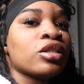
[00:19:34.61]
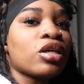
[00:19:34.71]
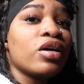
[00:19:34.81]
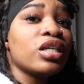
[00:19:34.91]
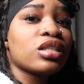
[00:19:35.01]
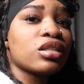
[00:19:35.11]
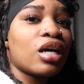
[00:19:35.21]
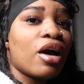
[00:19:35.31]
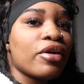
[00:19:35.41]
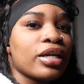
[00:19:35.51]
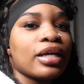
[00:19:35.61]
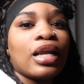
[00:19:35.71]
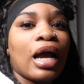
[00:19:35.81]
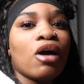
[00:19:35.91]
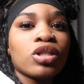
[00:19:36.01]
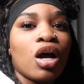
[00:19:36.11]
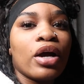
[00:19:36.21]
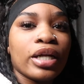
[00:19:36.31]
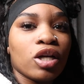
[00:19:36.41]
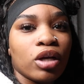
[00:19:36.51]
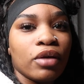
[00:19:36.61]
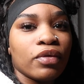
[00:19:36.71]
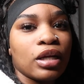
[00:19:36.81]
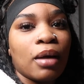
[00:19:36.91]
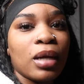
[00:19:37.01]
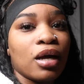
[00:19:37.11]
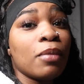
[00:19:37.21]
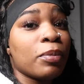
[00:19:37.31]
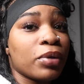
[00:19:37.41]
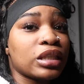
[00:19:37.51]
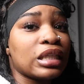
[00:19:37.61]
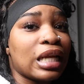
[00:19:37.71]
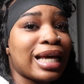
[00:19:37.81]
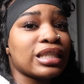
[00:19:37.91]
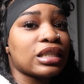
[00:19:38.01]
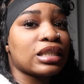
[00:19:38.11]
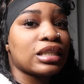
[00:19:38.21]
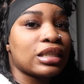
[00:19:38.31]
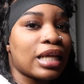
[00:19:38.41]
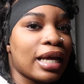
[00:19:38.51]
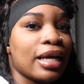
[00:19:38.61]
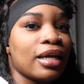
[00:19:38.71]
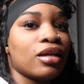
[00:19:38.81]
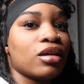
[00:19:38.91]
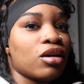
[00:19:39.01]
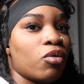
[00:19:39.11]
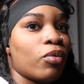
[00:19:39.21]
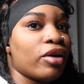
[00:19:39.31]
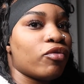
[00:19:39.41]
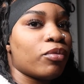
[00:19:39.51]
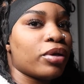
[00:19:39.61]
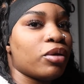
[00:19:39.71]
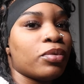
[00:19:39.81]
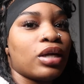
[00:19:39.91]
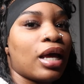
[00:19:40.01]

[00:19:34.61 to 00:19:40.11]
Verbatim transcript: so it was already like I was already grieving, and I'm I'm a person that likes to stay away from people.